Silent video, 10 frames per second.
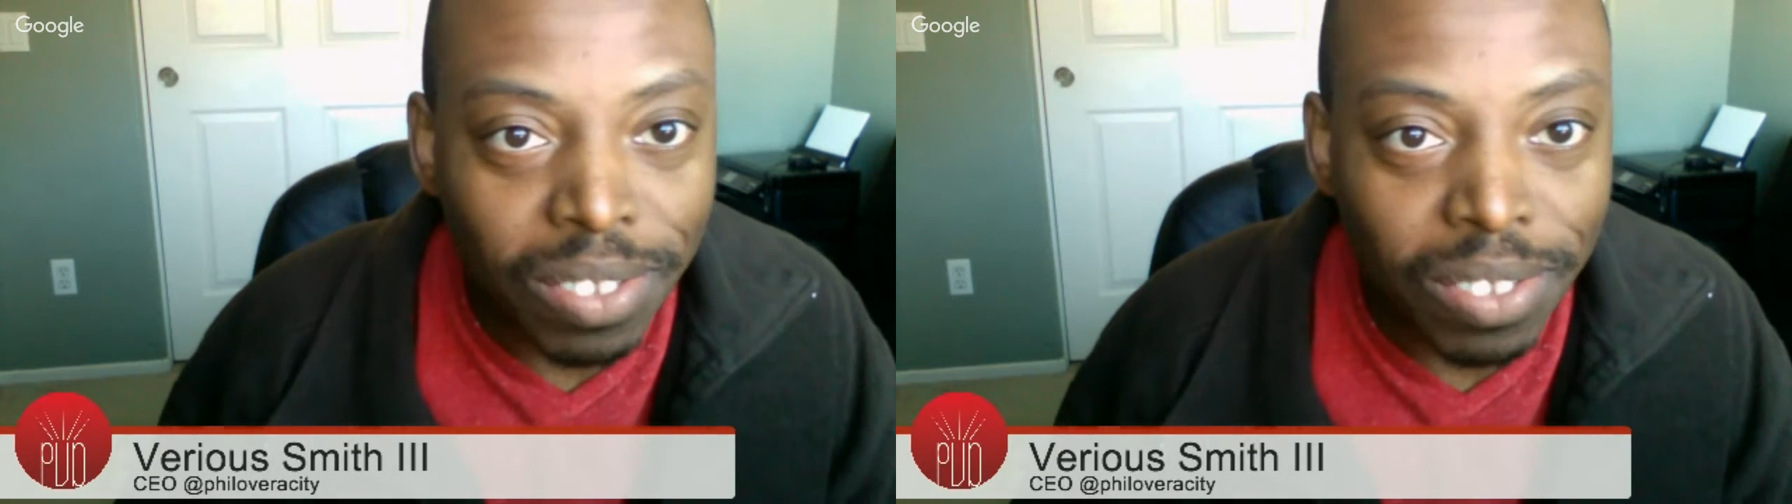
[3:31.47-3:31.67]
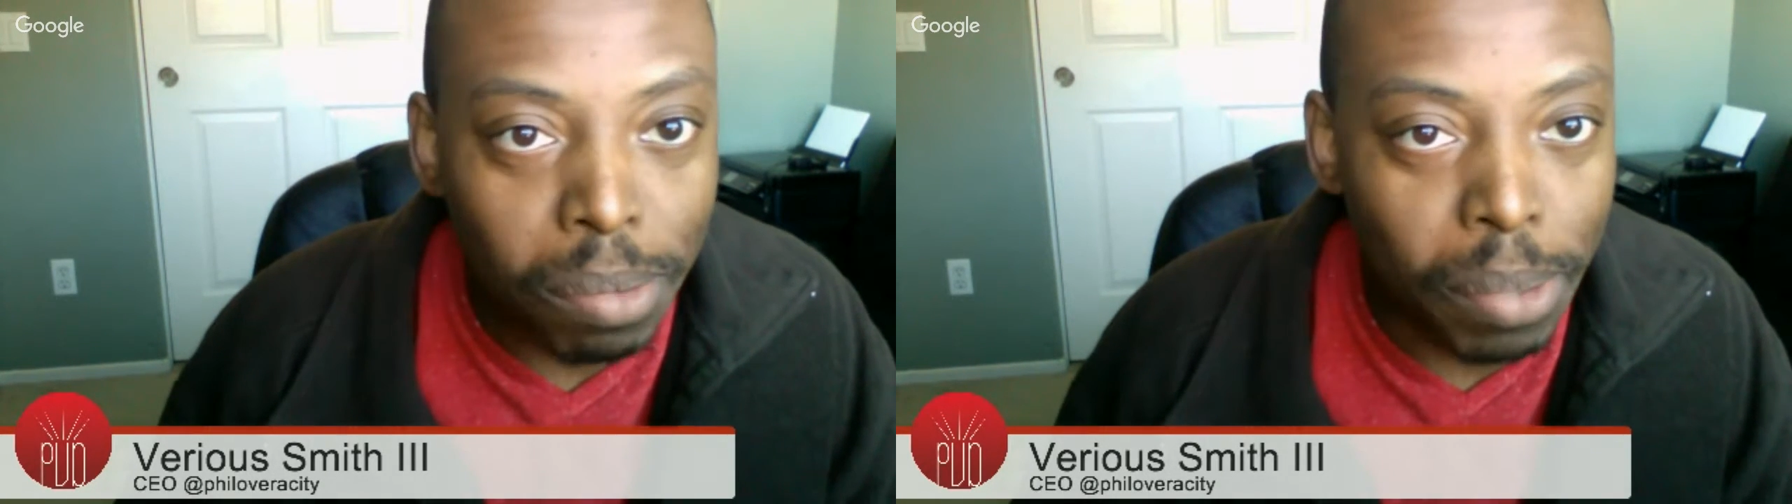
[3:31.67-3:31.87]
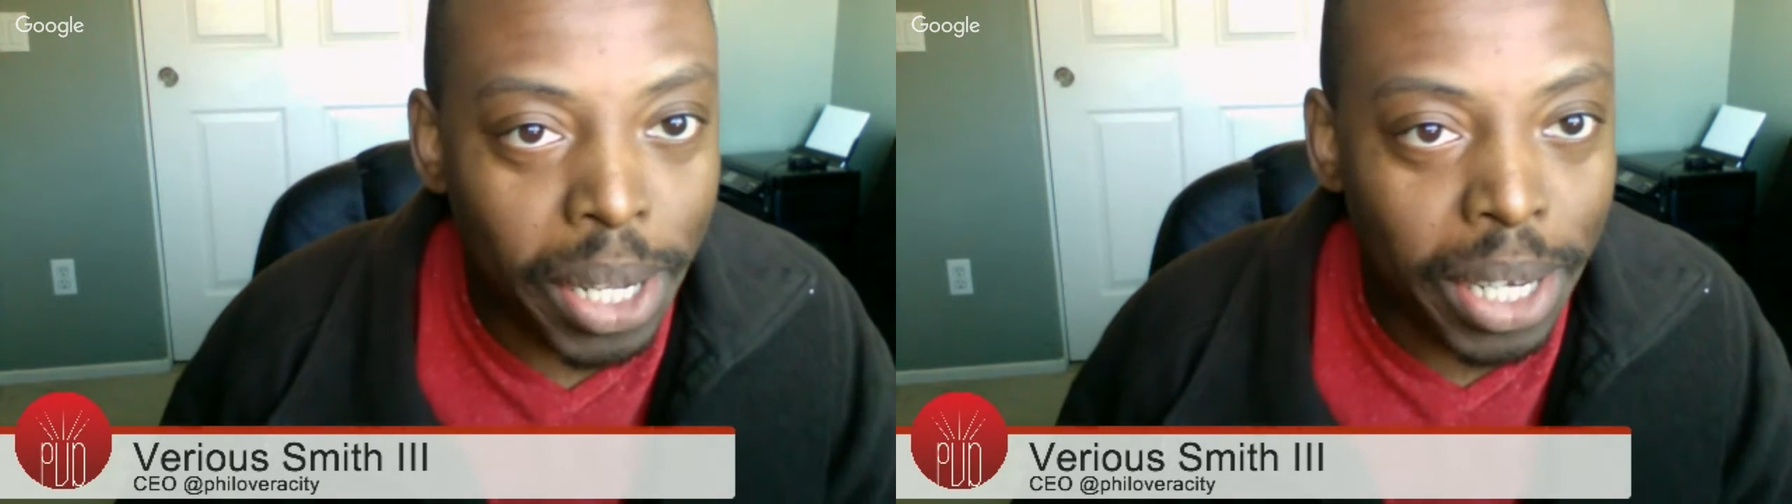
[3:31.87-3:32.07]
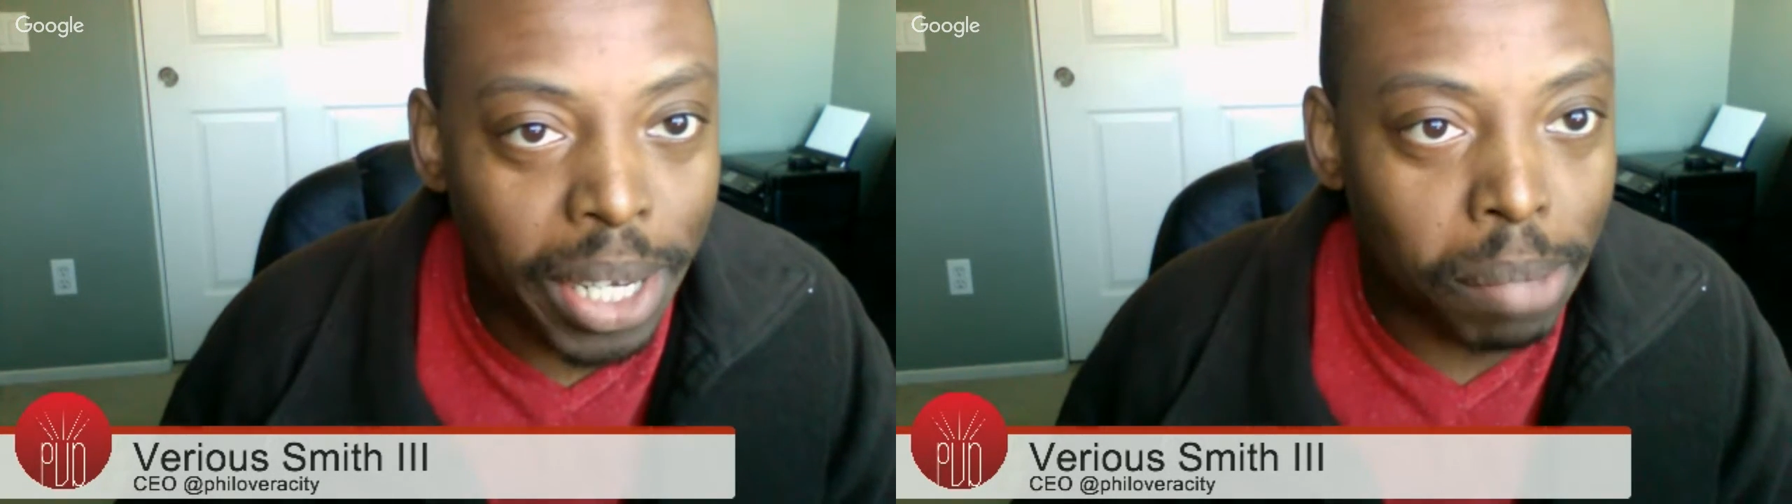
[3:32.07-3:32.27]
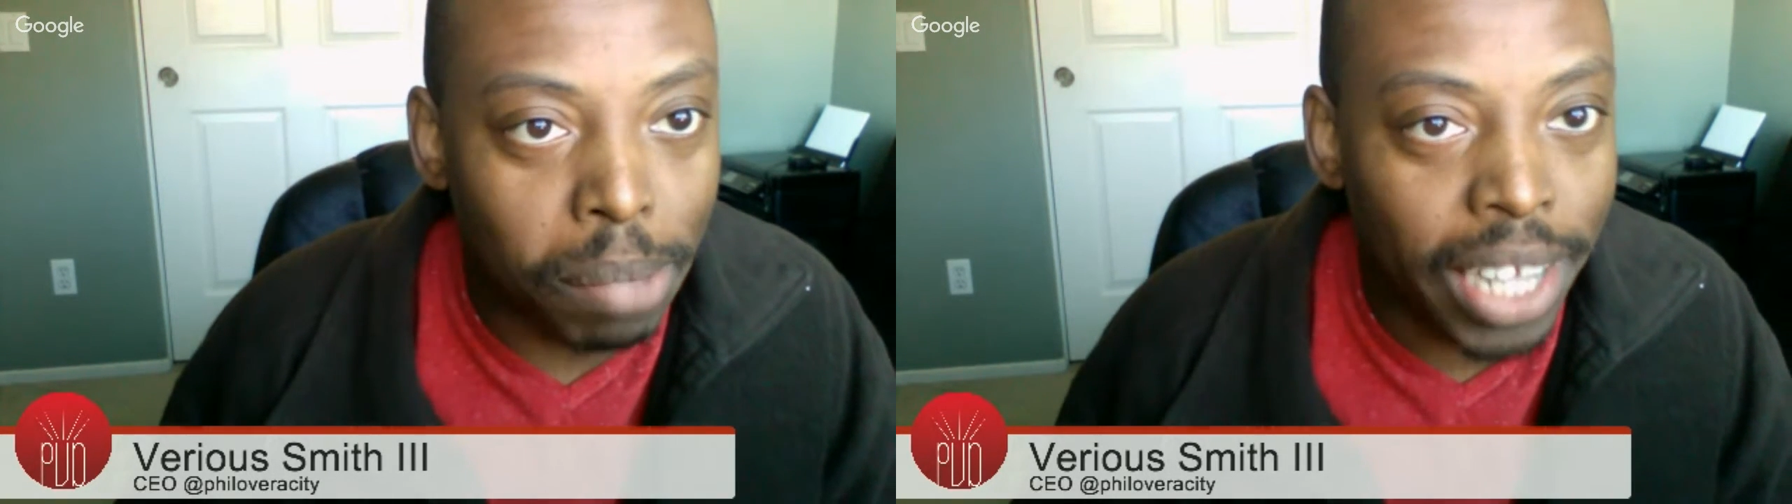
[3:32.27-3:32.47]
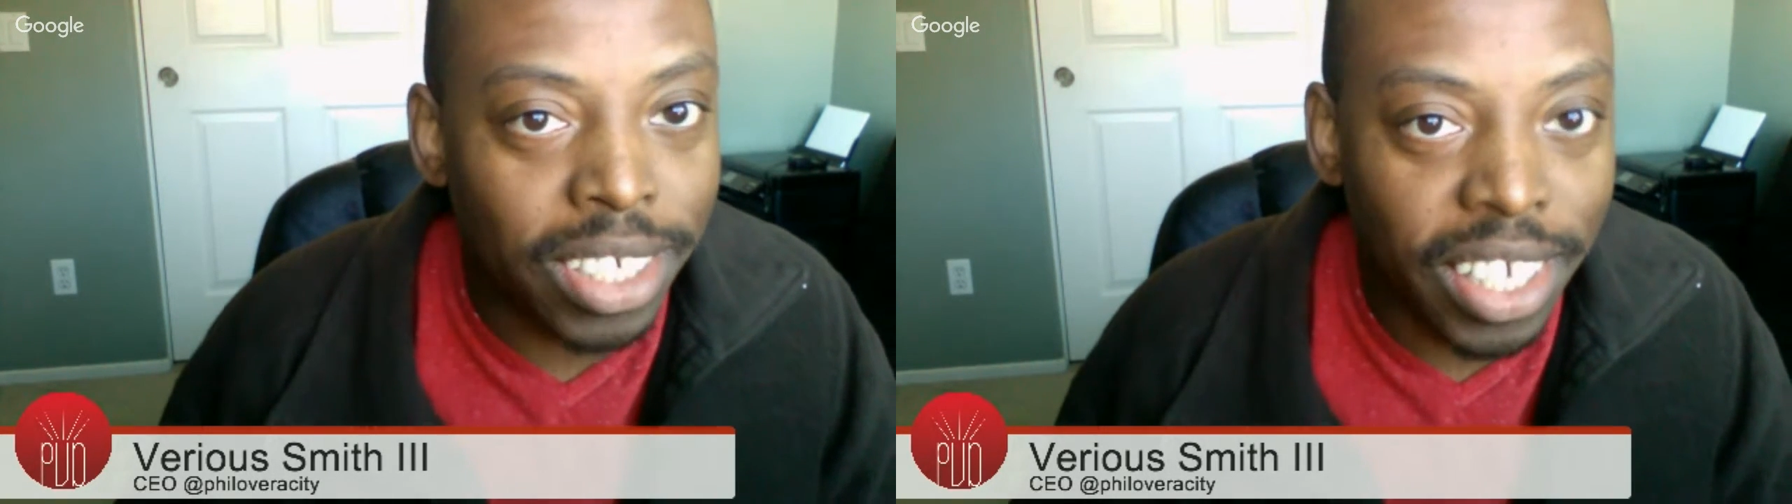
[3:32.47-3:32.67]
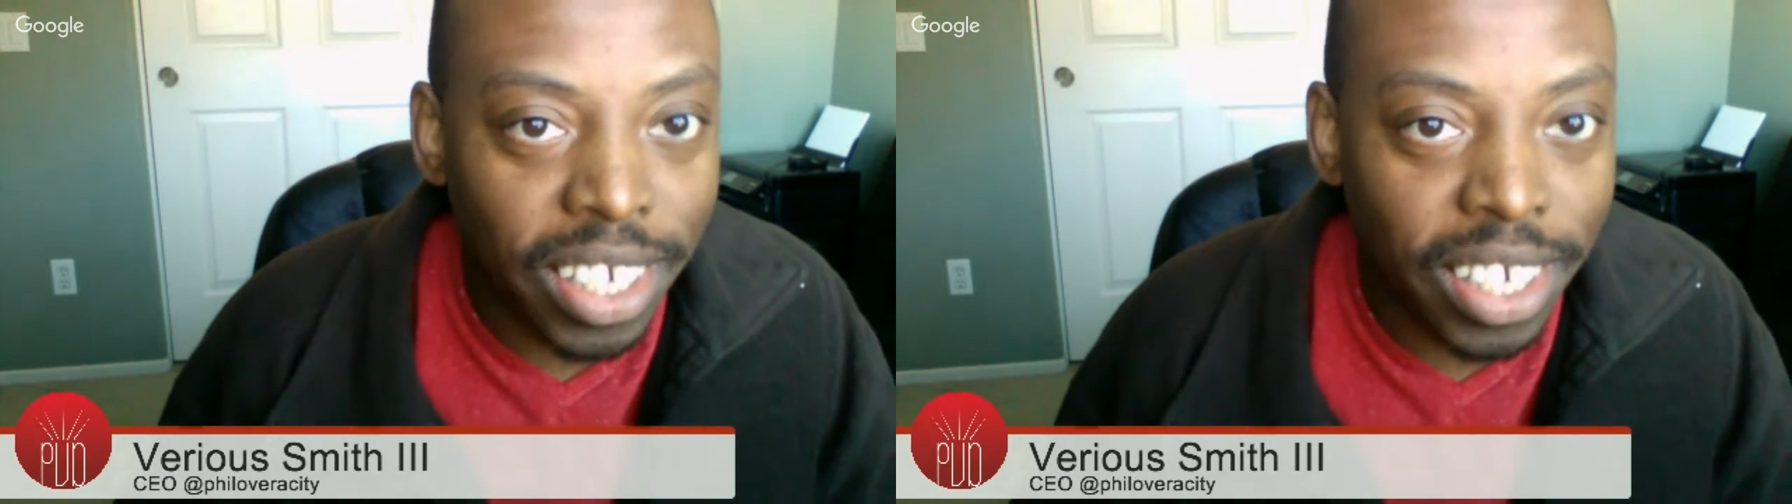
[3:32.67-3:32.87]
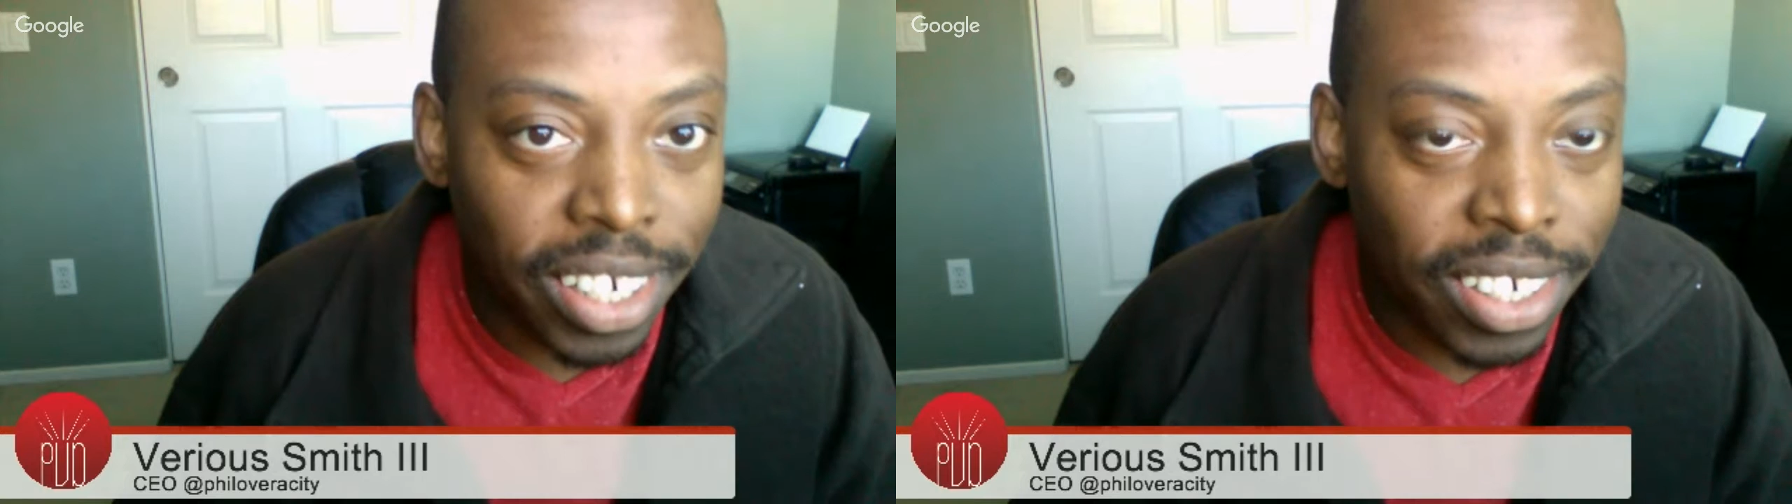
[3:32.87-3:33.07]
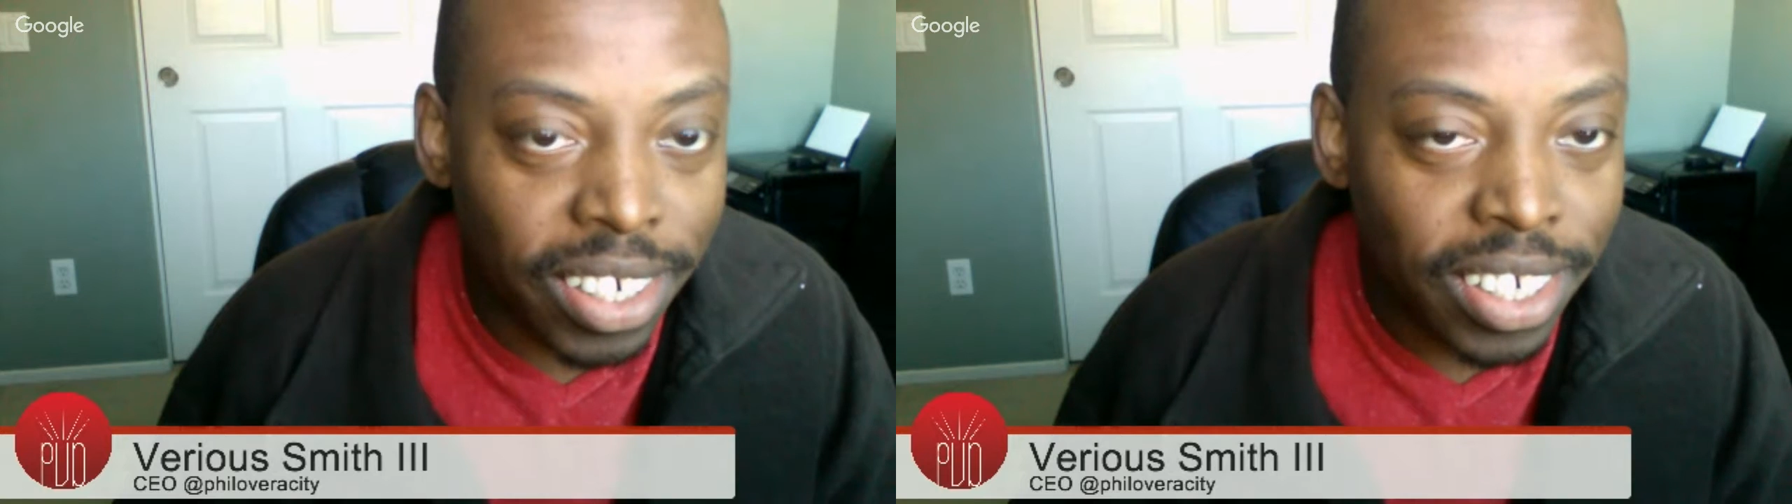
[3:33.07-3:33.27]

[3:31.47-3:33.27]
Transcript: But I'm glad you're here,